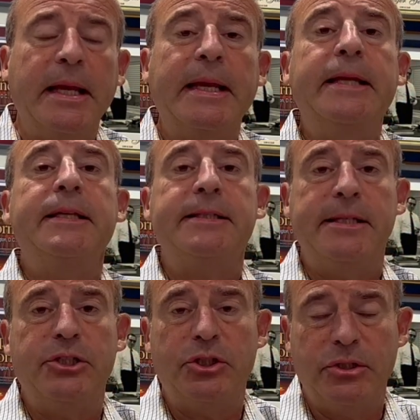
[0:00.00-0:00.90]
In
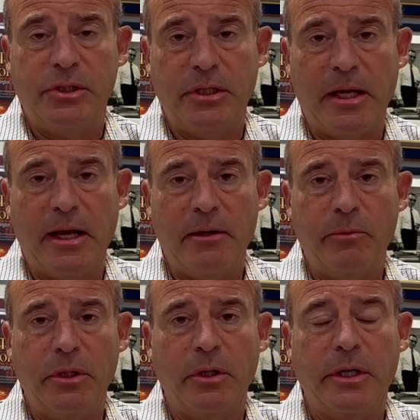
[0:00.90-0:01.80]
addition to that,
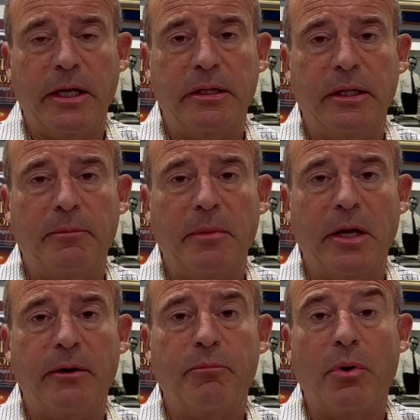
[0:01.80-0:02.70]
we look at the
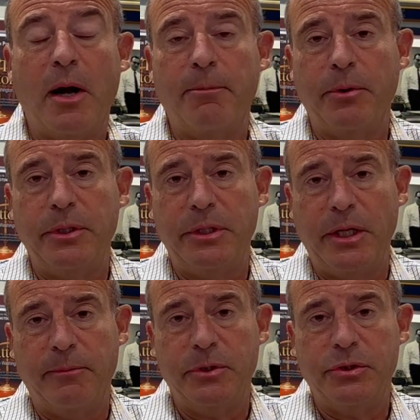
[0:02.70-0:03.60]
amount of property
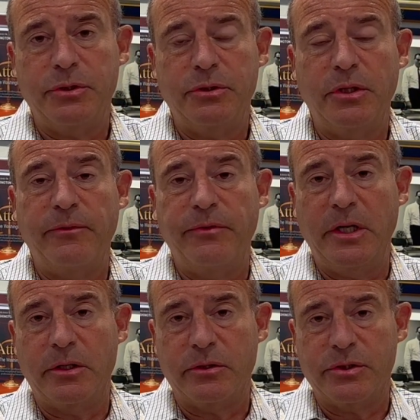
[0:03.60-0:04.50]
damage to the
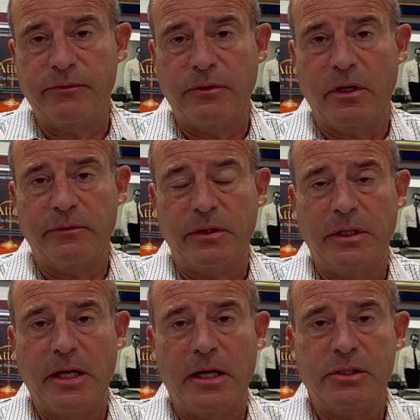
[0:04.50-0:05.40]
vehicles involved in
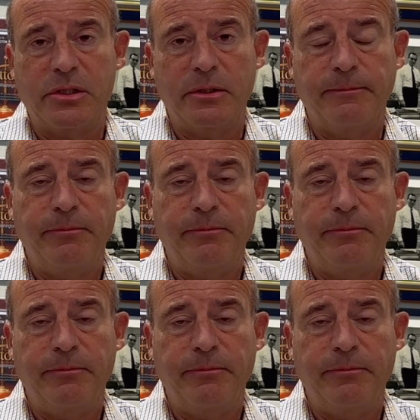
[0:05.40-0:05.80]
the accident.